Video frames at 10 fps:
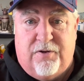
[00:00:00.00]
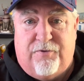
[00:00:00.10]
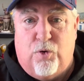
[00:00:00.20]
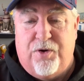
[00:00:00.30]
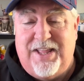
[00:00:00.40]

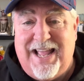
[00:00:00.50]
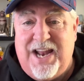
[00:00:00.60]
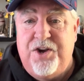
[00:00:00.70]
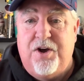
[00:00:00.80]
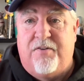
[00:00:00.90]
for the
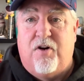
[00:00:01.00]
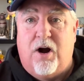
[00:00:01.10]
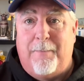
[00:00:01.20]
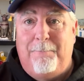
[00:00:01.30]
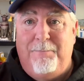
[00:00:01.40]
end of
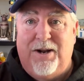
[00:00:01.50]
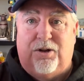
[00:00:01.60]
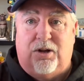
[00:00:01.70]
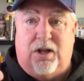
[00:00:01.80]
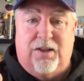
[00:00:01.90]
our
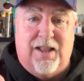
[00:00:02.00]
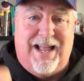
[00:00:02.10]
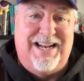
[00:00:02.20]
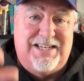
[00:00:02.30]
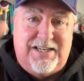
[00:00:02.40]
middle
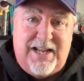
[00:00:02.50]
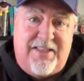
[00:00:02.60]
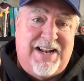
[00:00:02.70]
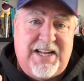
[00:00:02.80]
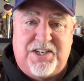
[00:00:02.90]
line
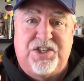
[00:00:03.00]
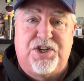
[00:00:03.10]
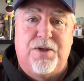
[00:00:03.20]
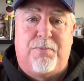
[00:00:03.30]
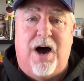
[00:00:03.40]
today. That takes us
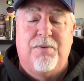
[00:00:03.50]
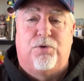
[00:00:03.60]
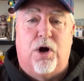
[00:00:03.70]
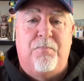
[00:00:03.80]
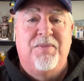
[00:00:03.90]
to the bottom
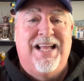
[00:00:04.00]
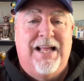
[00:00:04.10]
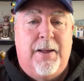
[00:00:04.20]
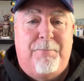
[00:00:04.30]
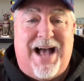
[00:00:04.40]
row.
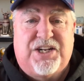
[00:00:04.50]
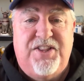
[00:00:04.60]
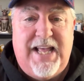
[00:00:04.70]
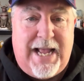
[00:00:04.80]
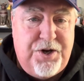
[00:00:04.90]
Back to
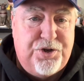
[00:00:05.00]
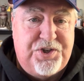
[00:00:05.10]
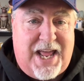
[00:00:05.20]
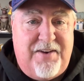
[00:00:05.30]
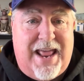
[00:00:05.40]
the
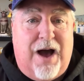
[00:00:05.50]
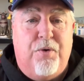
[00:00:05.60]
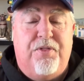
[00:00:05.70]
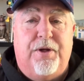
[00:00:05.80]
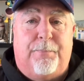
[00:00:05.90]
Angels and
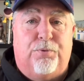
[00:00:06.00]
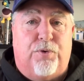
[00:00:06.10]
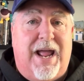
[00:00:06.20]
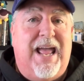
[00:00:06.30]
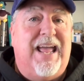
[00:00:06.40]
now the
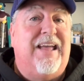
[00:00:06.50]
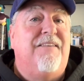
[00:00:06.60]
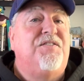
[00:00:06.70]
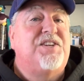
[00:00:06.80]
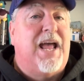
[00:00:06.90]

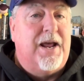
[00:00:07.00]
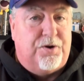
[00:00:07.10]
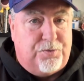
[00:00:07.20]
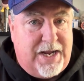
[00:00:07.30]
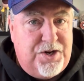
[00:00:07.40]
Braves and
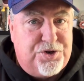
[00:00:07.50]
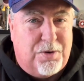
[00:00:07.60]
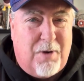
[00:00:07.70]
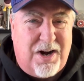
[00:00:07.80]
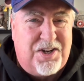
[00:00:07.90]
a
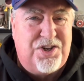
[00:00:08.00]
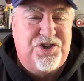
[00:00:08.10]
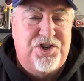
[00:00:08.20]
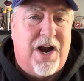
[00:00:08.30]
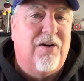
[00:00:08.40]
Ranger, Mark
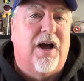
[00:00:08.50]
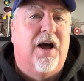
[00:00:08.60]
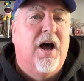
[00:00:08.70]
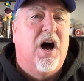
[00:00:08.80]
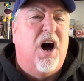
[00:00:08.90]

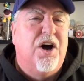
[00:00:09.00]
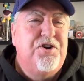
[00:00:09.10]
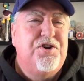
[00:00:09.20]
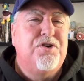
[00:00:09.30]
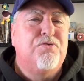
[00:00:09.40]
Teixeira.
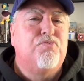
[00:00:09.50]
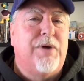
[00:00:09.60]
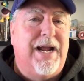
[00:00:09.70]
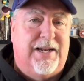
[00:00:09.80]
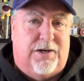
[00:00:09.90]

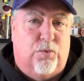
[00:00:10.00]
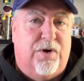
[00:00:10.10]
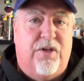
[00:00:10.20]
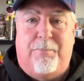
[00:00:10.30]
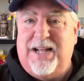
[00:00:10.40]
Underrated.
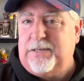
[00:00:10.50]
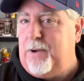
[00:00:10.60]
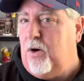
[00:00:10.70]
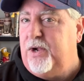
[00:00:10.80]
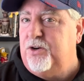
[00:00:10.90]
One of the best
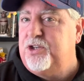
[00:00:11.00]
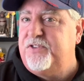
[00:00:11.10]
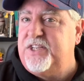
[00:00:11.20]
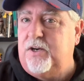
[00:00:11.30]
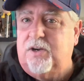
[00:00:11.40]
power hitters of
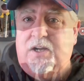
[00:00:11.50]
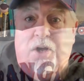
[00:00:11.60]
his era,